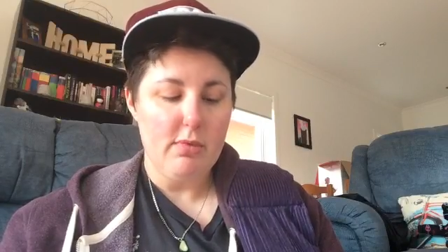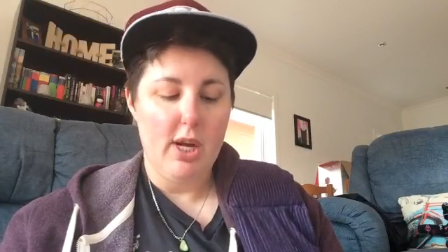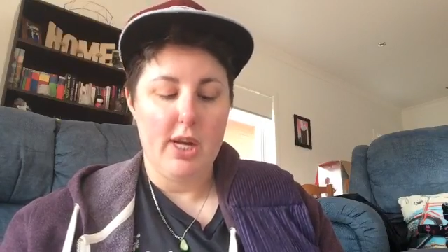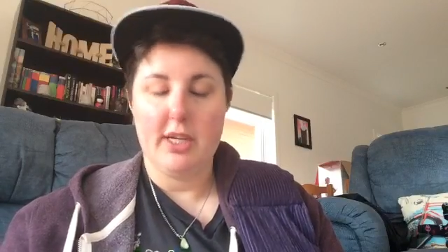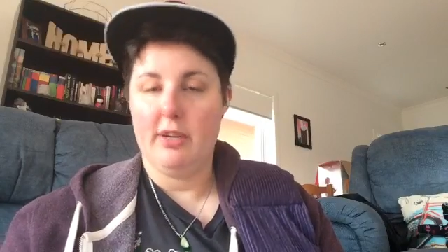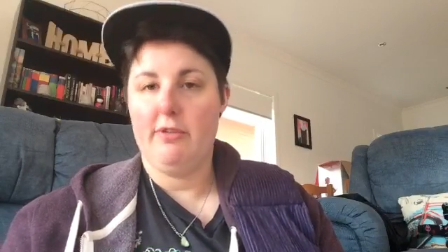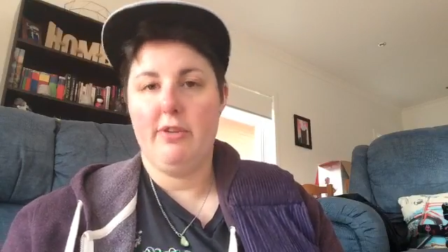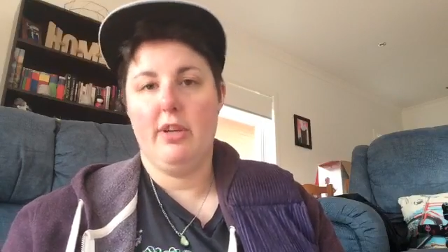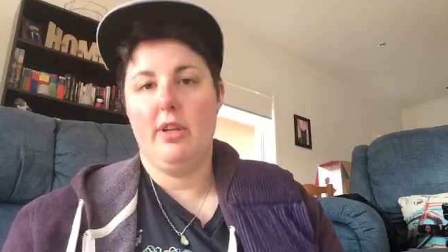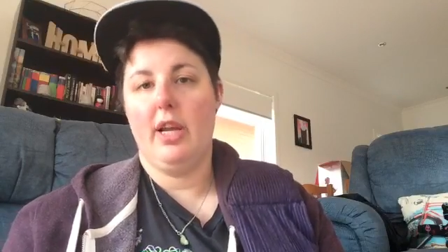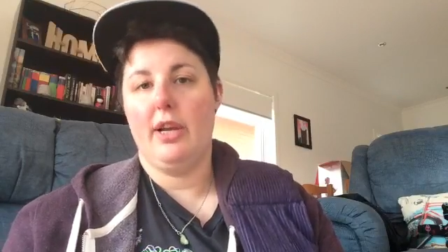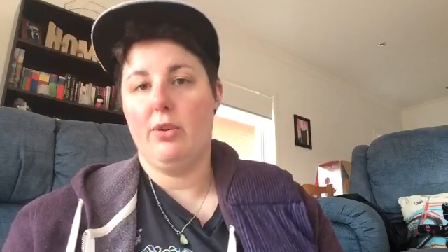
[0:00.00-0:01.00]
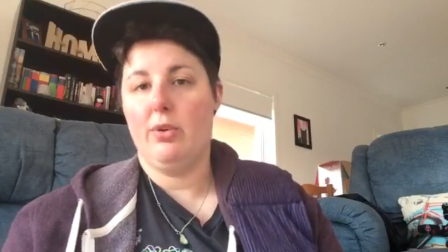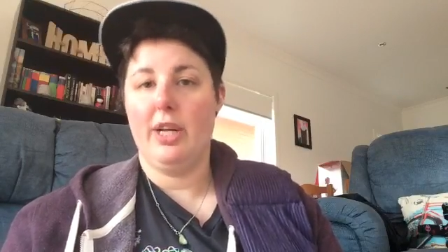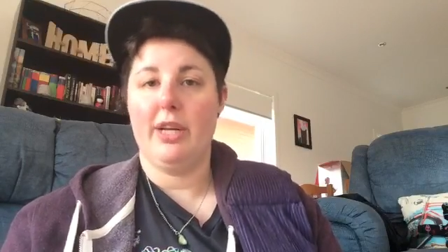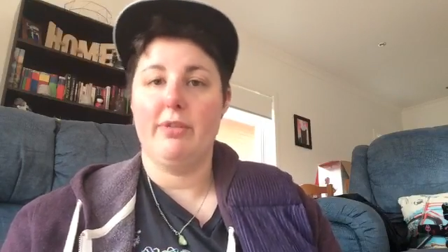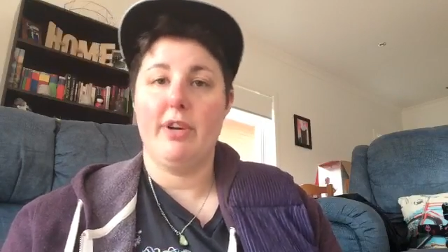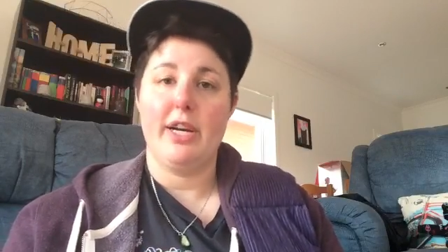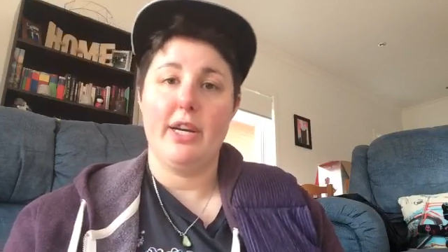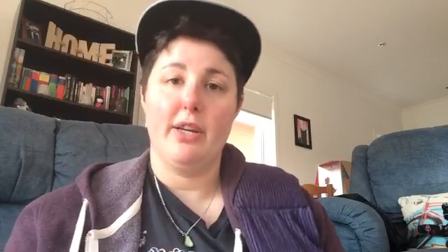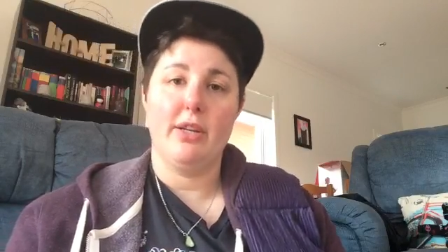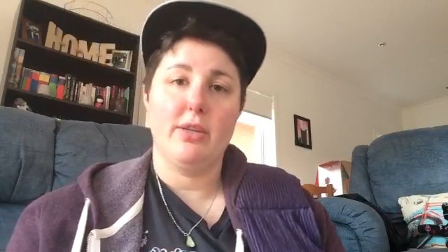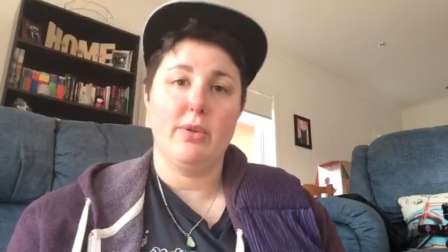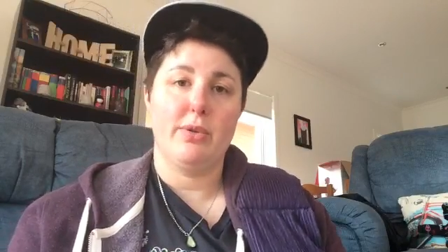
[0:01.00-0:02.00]
I didn't feel at all like
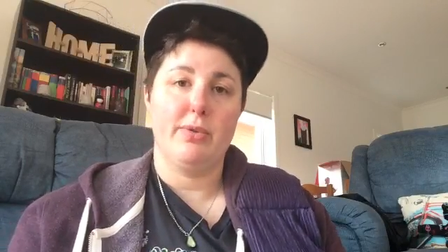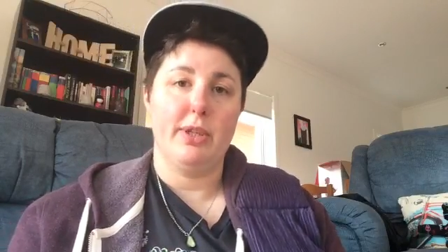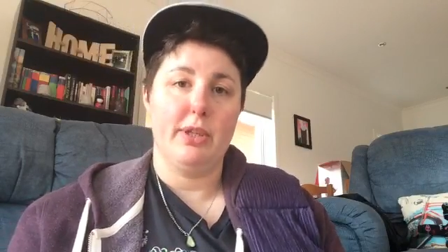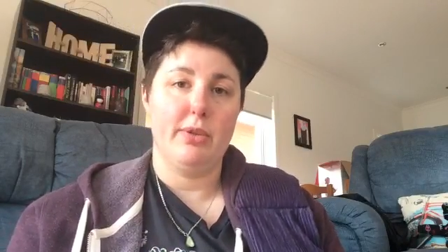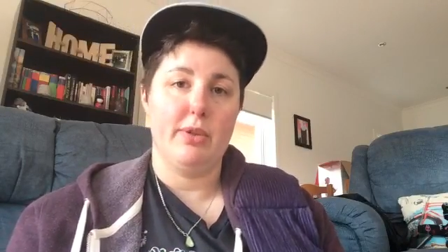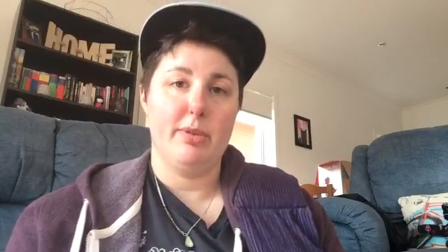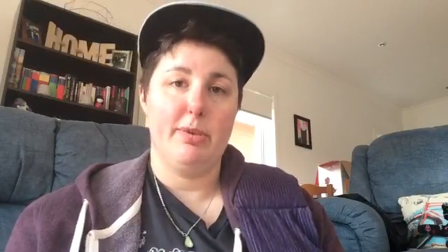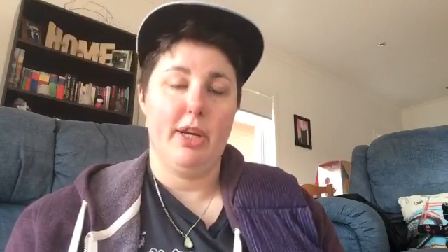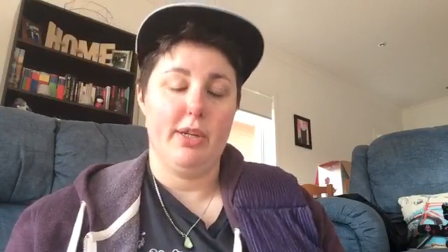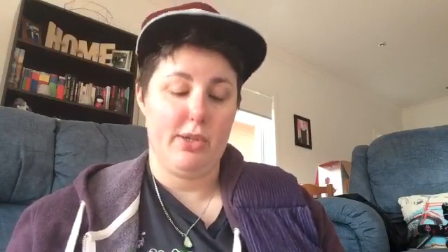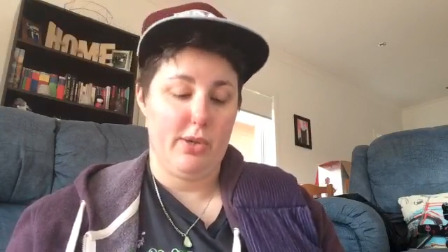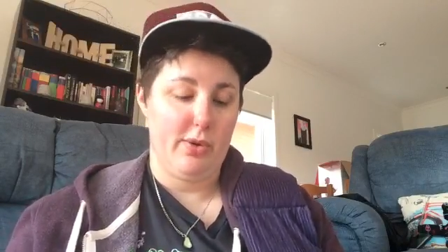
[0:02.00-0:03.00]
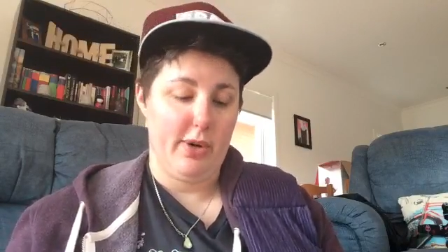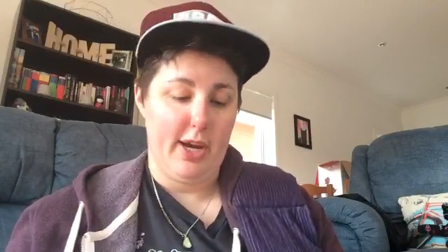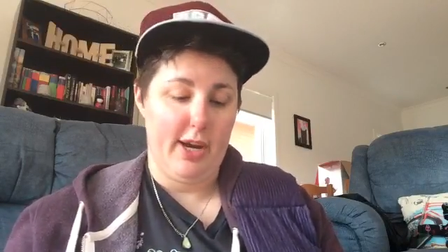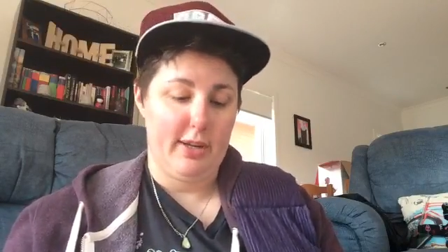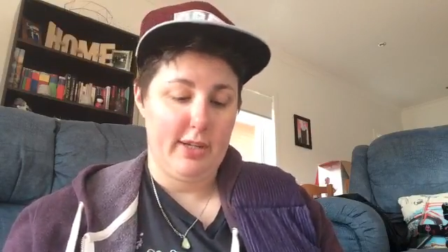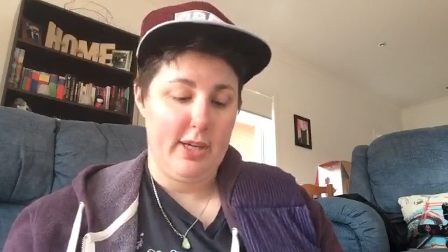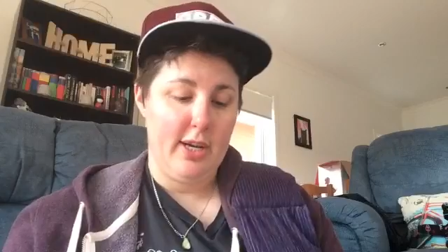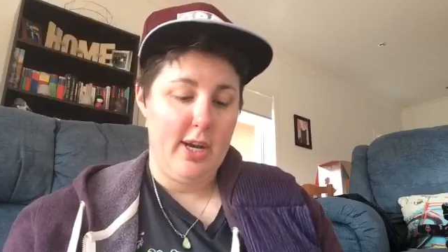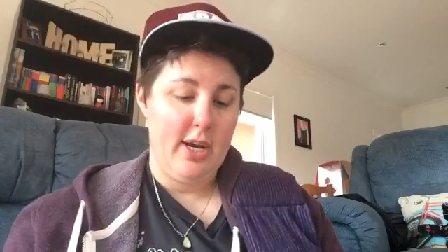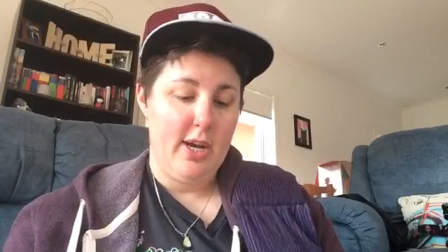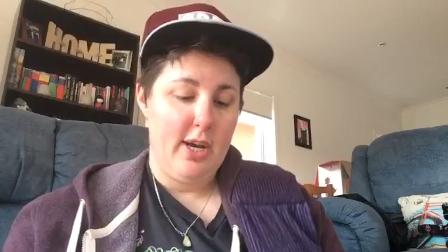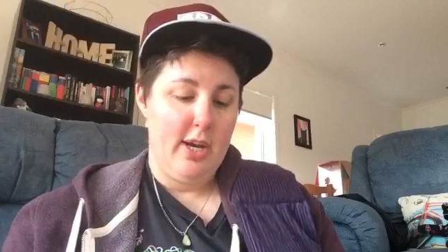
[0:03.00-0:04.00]
reading, so it's really good to be able to zone out
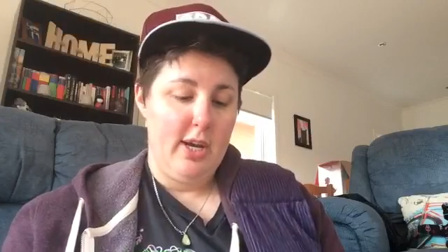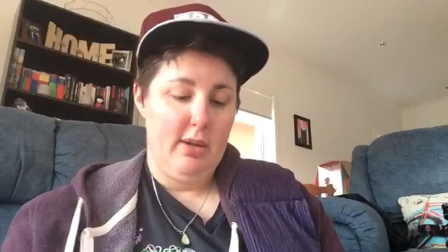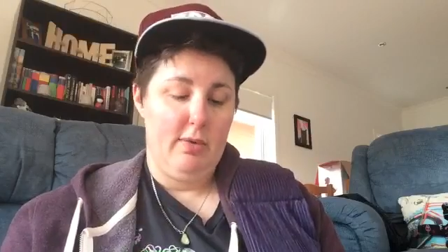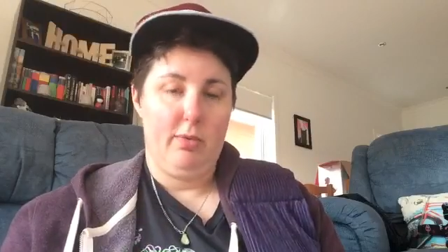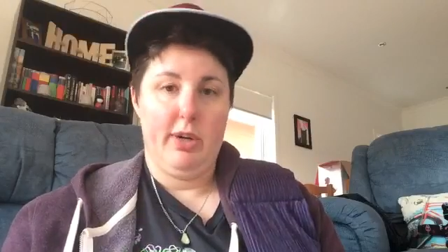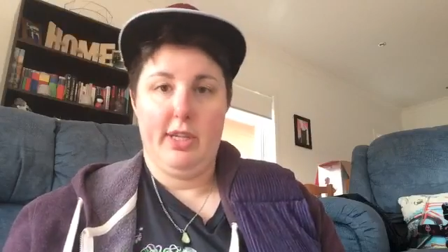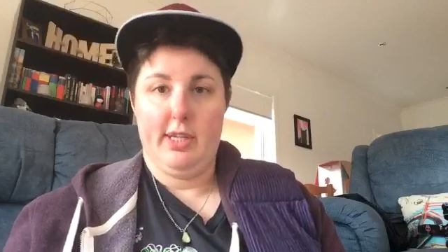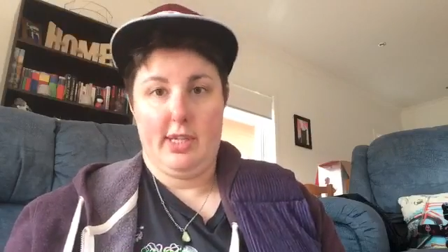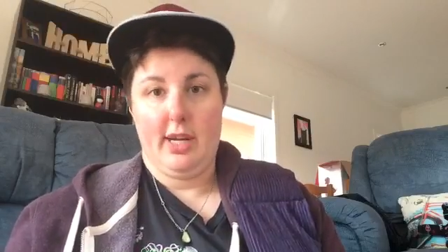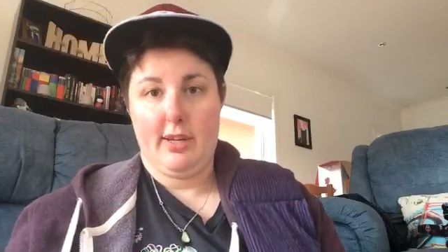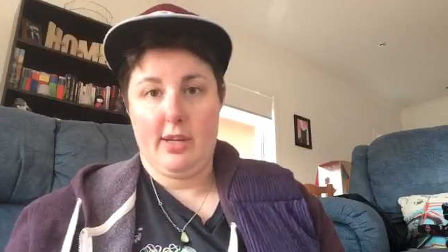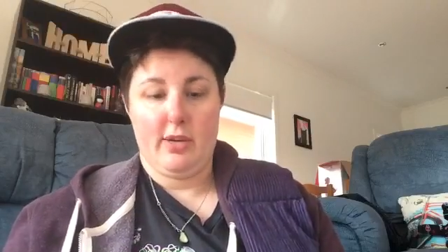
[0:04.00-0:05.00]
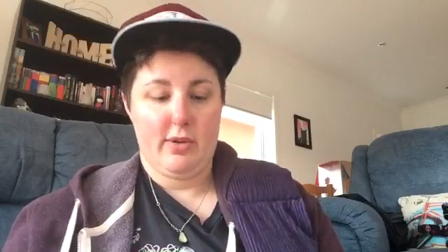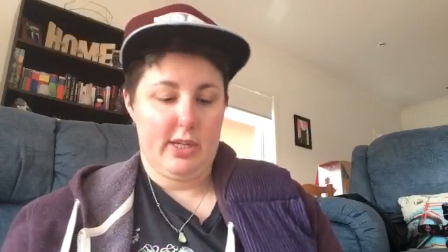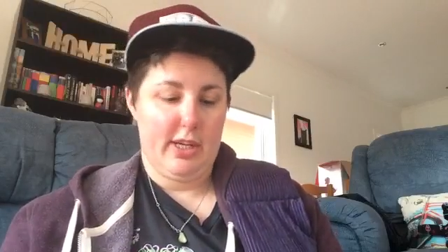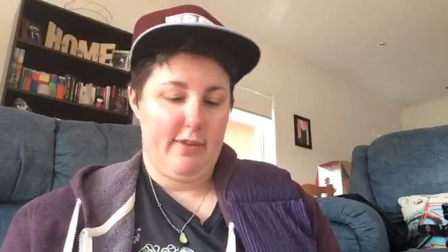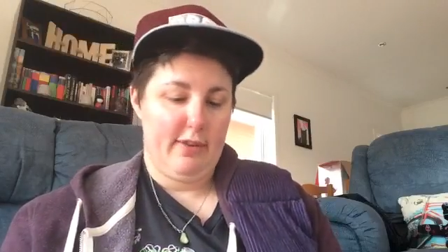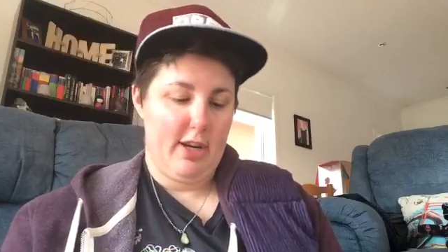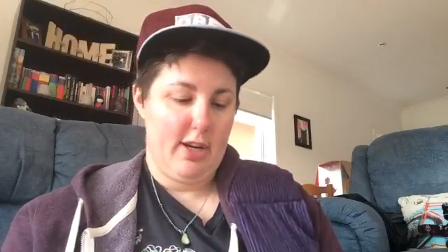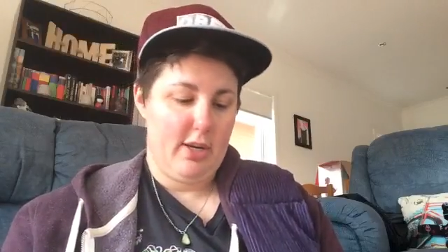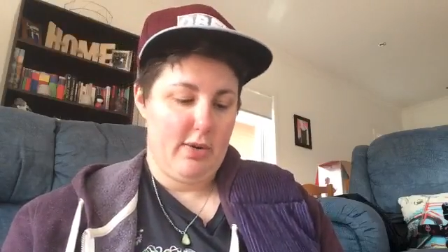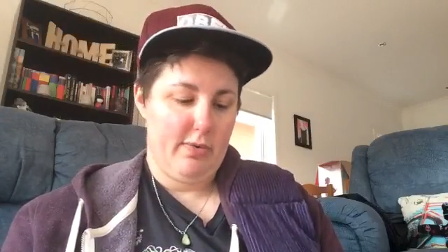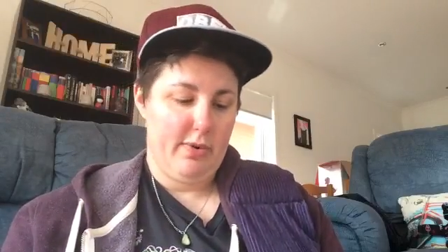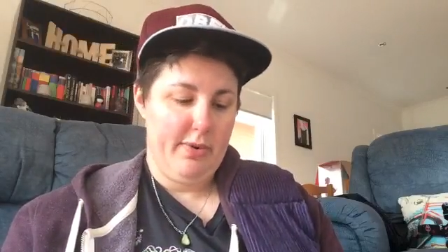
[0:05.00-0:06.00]
when there's nothing on TV in
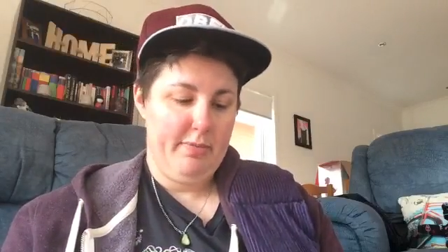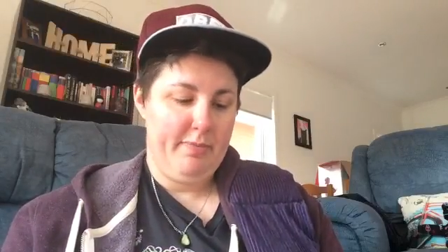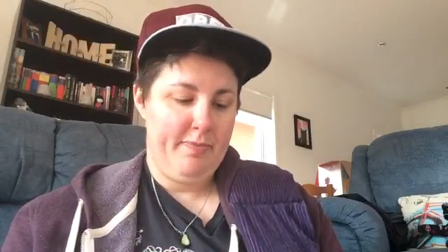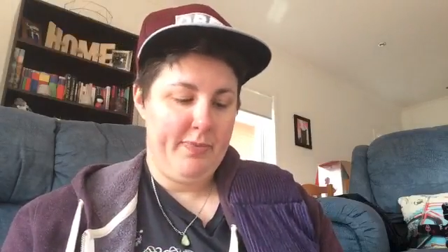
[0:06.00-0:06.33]
your room.